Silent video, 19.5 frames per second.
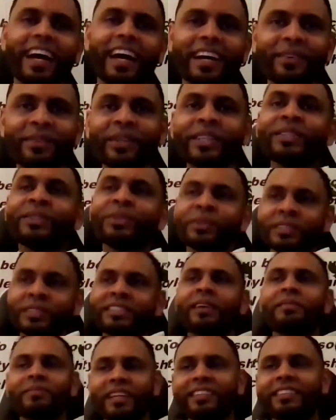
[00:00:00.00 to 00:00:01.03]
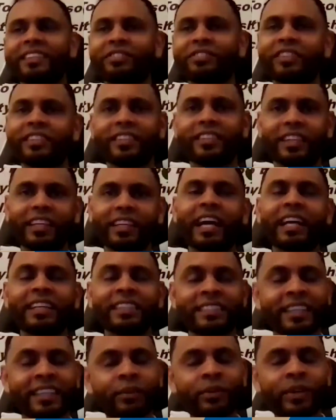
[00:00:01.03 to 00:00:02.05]
I would do something differently. And
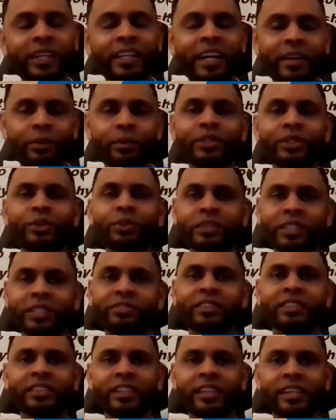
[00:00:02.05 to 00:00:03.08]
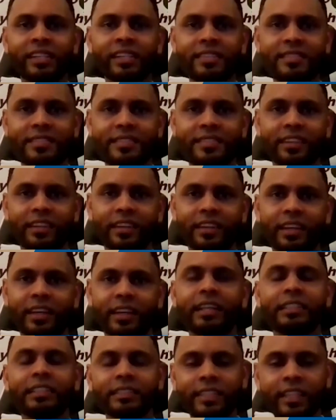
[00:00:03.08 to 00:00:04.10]
the thing what I would do differently is
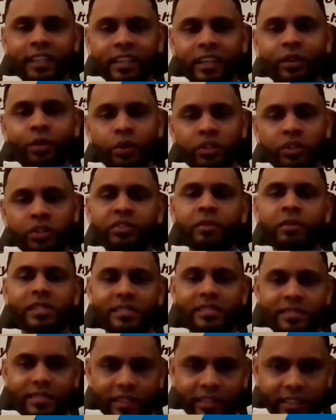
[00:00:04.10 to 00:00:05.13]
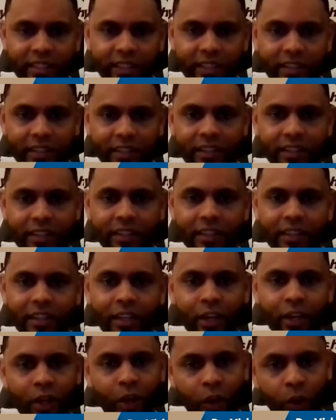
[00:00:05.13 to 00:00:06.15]
take a coach from the start.
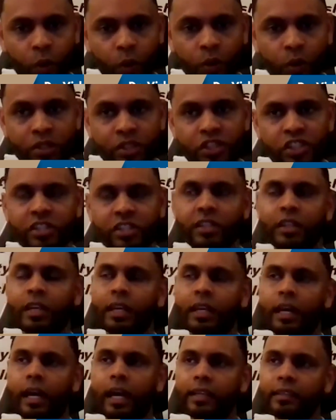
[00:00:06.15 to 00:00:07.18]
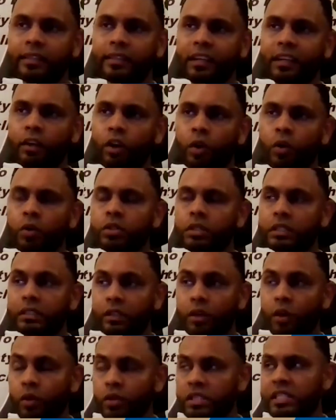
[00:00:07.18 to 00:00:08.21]
Coach, I think
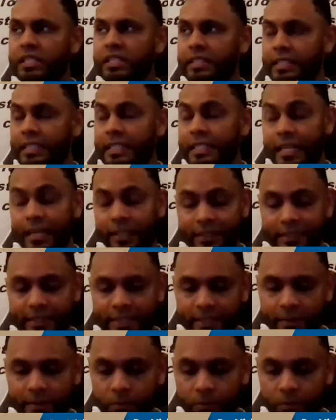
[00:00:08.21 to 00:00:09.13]
coaches is a